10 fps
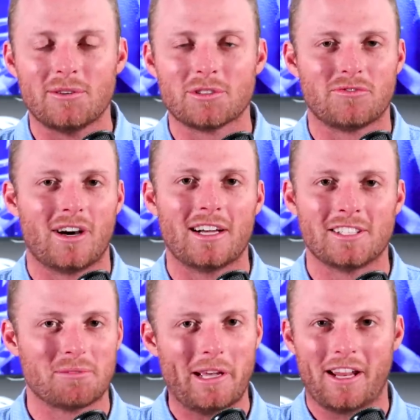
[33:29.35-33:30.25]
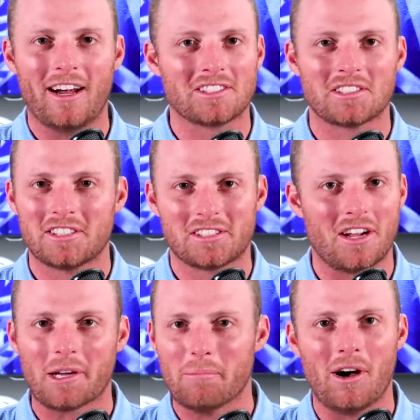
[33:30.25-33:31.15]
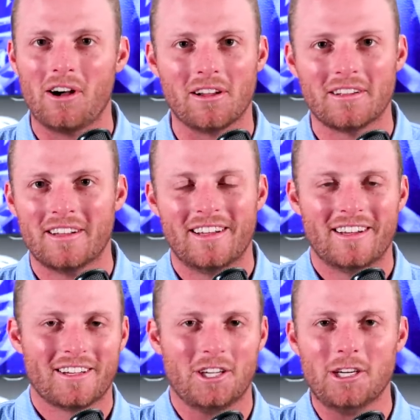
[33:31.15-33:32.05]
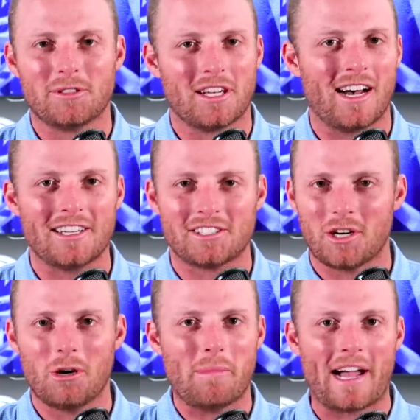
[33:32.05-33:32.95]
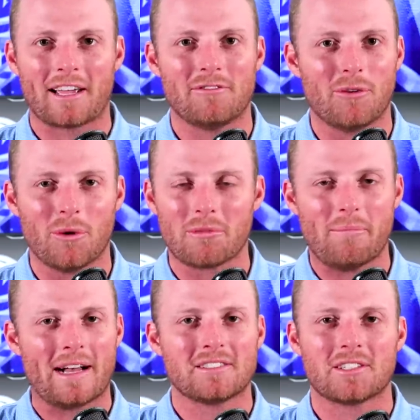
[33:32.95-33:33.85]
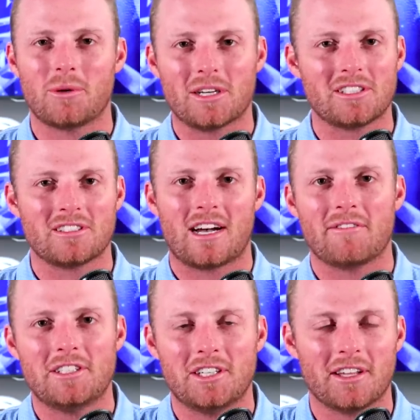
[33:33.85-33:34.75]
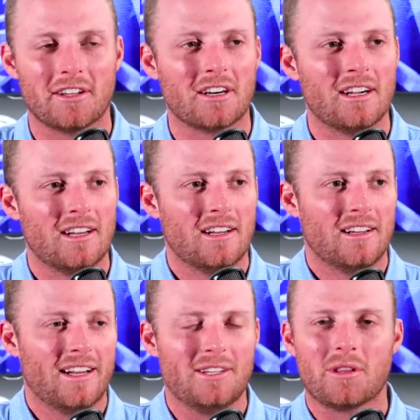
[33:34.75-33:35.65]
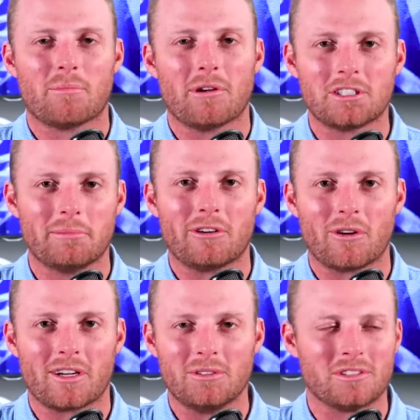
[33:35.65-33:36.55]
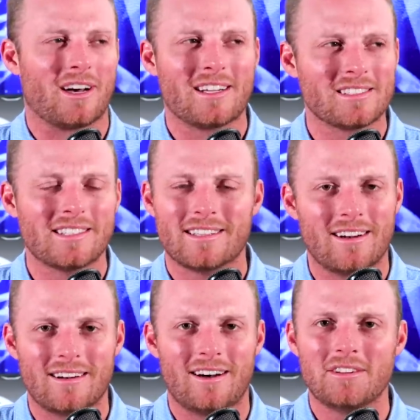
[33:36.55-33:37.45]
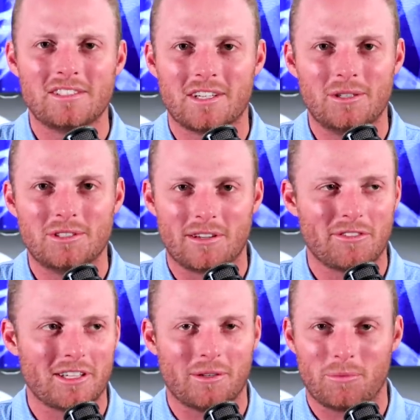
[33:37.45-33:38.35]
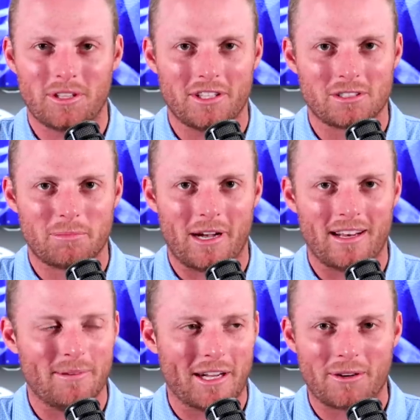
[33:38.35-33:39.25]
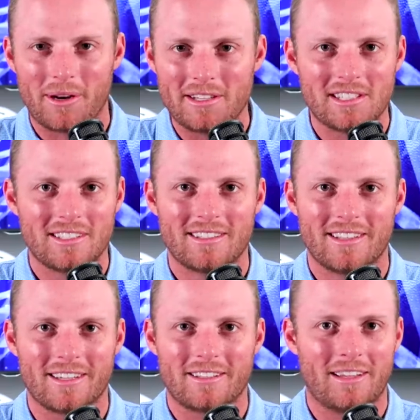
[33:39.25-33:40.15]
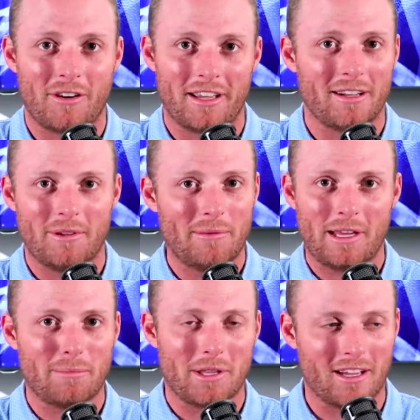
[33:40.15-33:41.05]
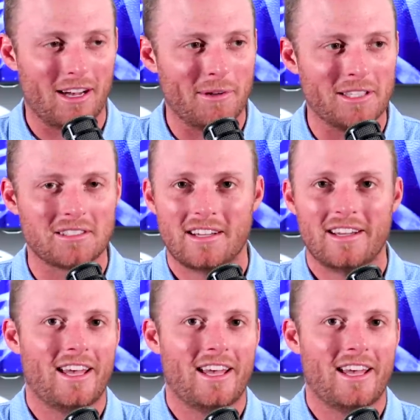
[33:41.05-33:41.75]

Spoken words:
It was fun just being us, just talking ball. Coops and I just going back and forth, bouncing questions off each other and doing the pressure meter on coaches. Honestly, all these coaches, I feel like I'm in a really good spot. Am I crazy? Like, if I am, hit me up in the comments.